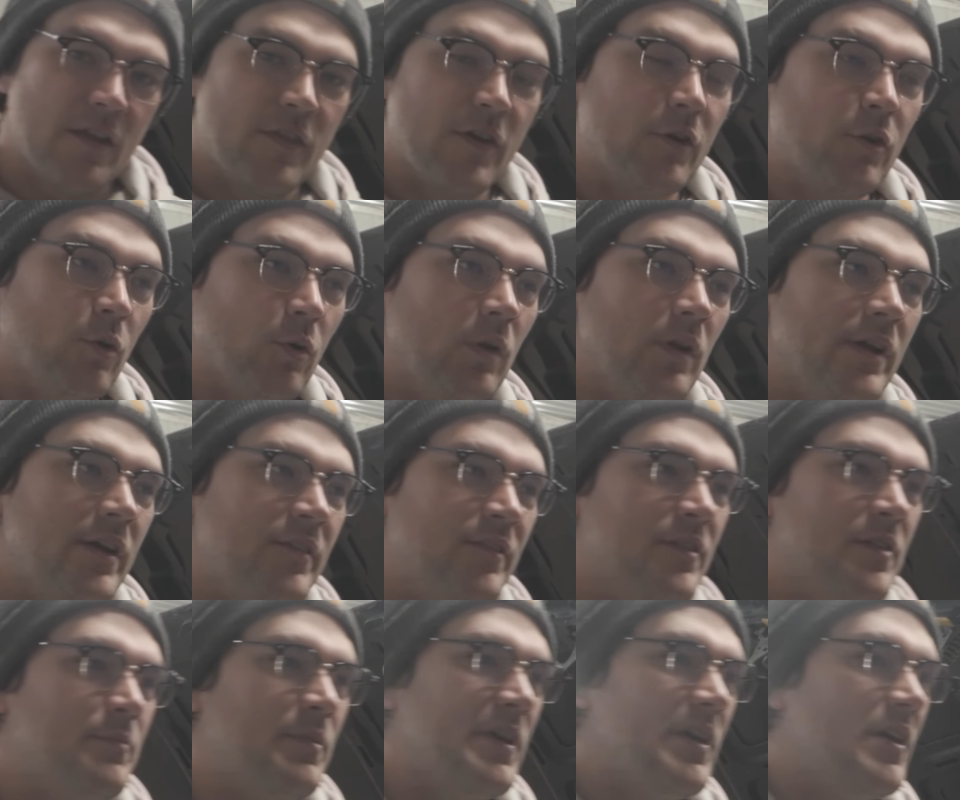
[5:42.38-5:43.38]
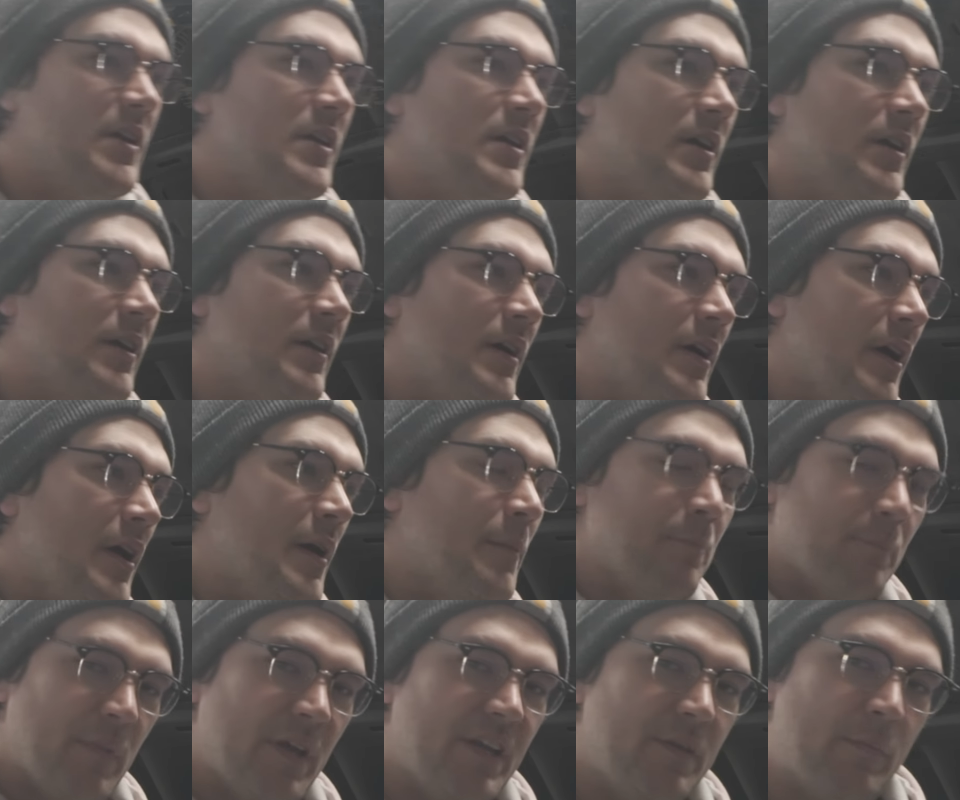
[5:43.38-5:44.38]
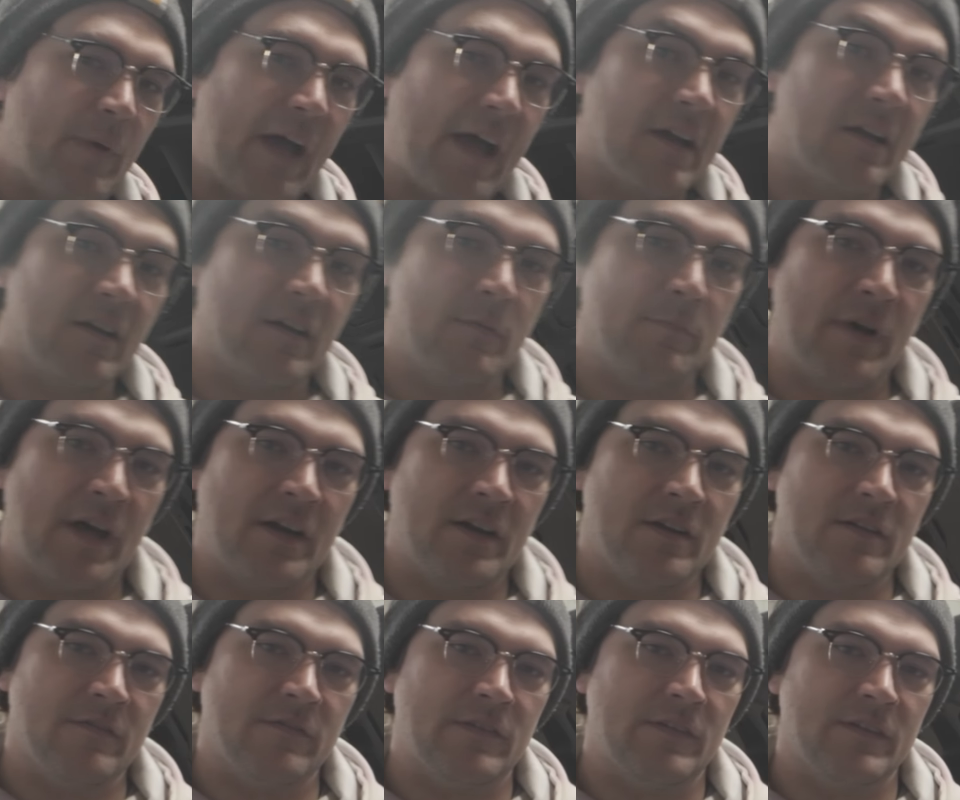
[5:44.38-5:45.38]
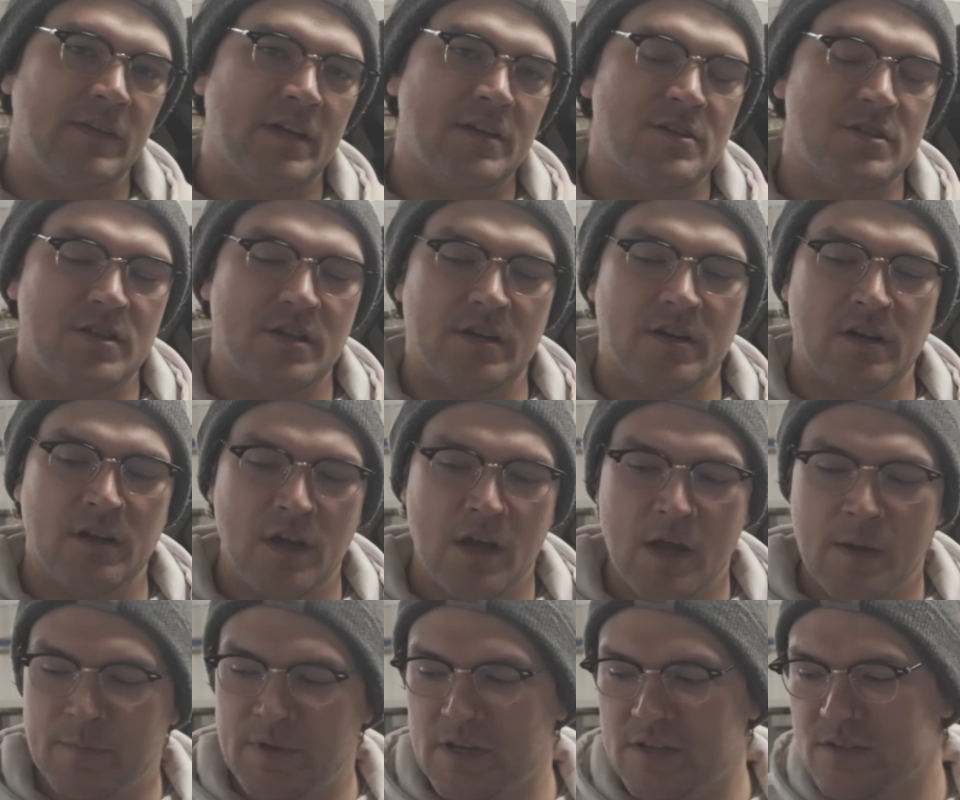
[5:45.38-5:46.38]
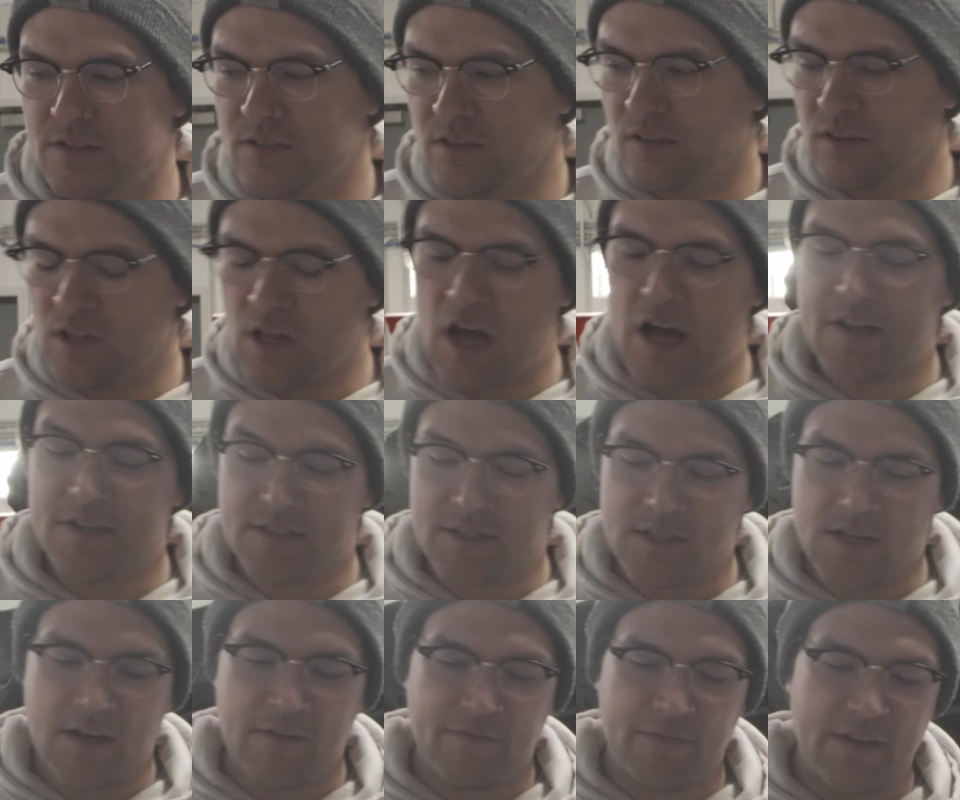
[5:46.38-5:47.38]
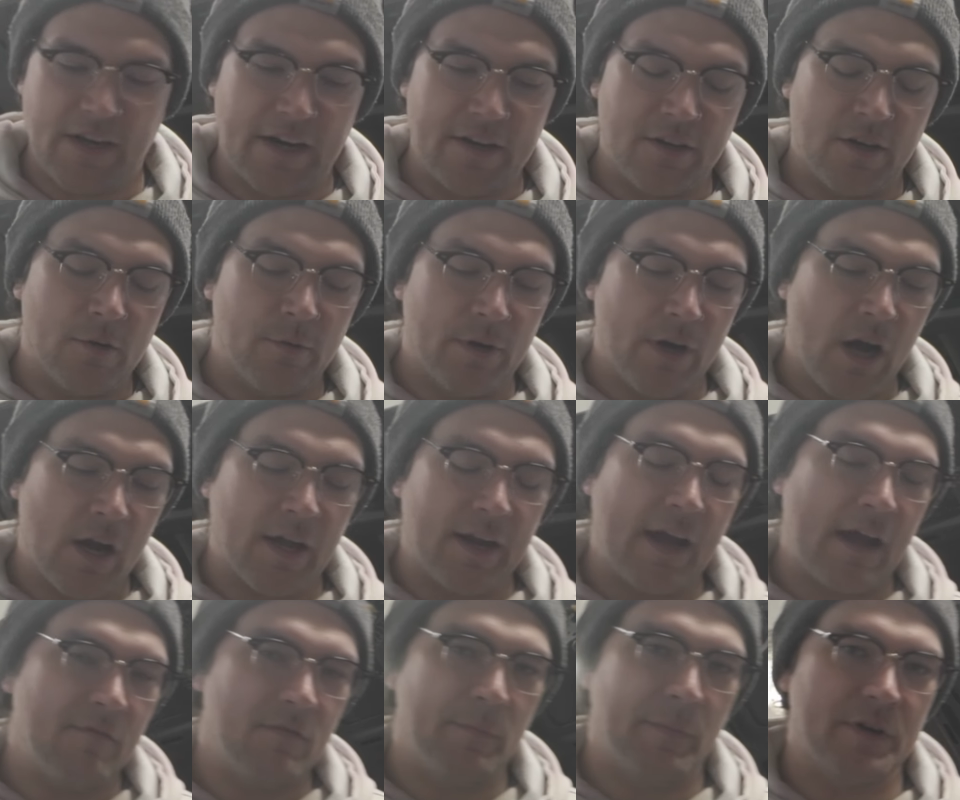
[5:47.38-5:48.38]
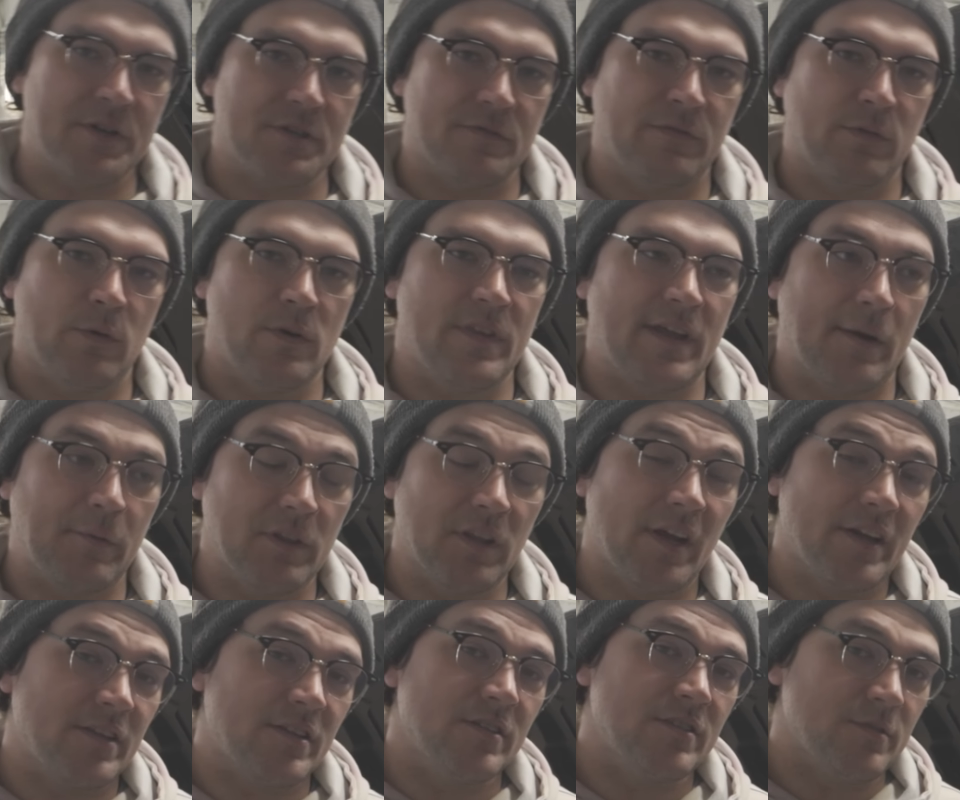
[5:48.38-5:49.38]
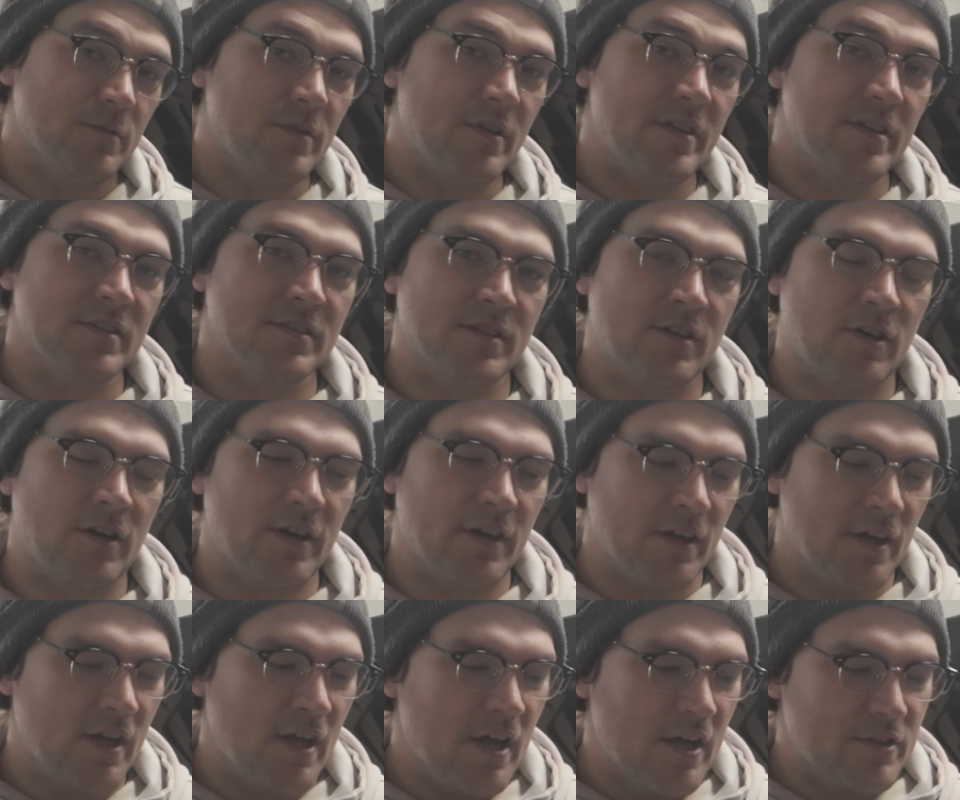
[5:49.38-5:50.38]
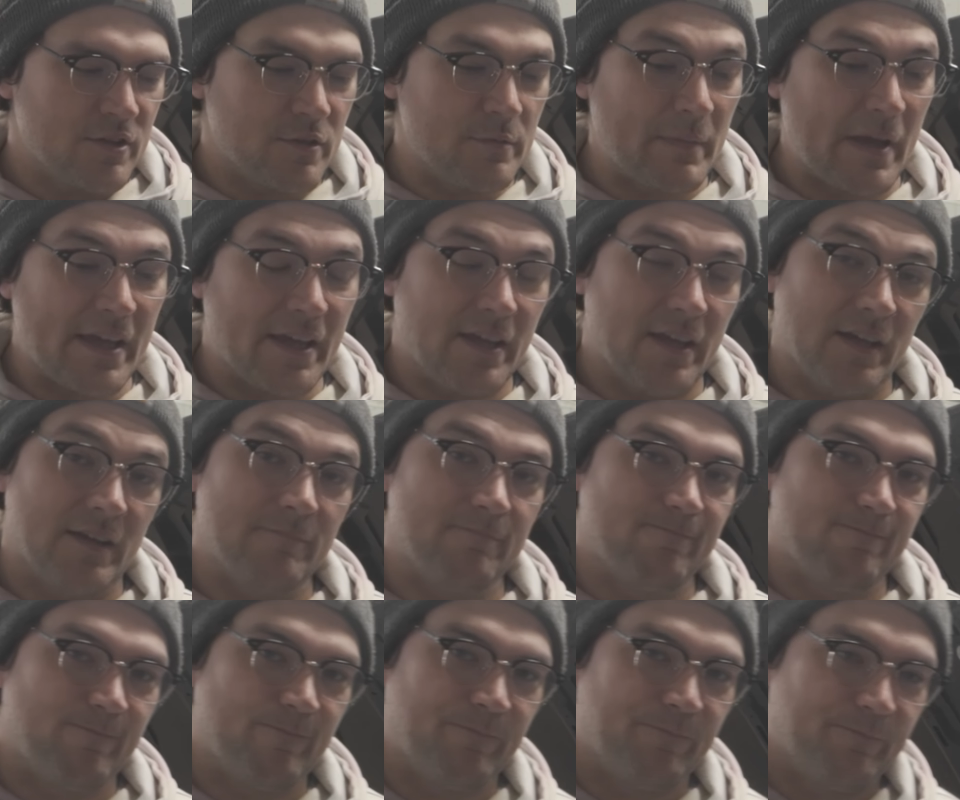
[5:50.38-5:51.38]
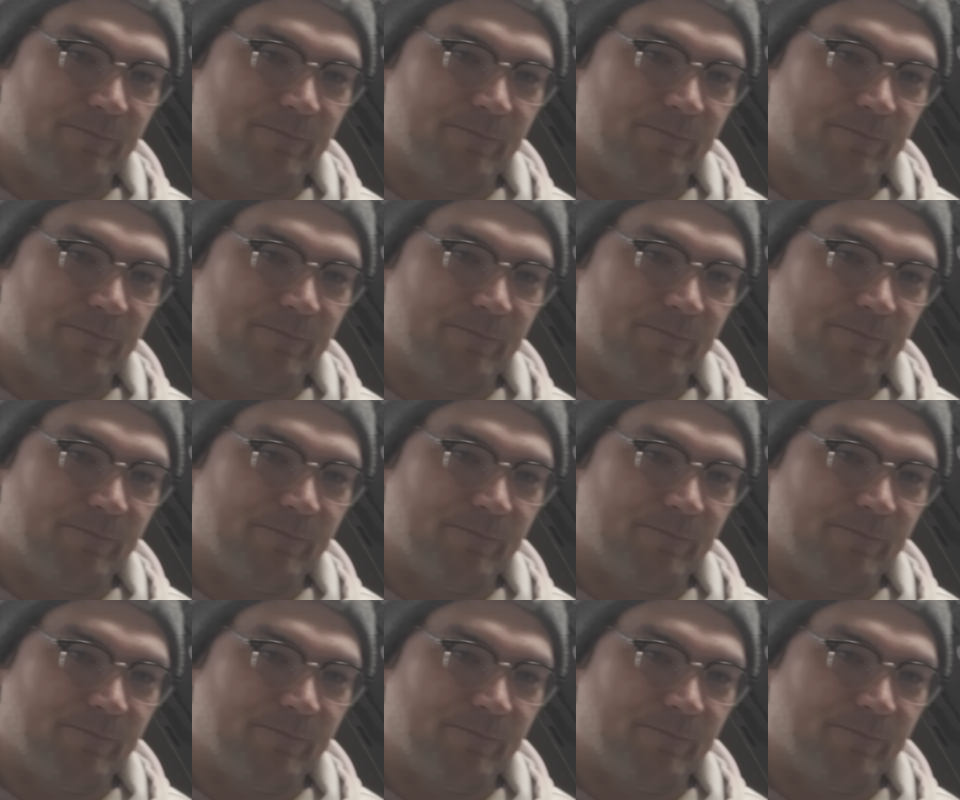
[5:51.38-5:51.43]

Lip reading: the goal is to be mid-pack competitive next year, because there's a lot of stuff that I know we're not gonna have the budget for that I would like to do to this car to make it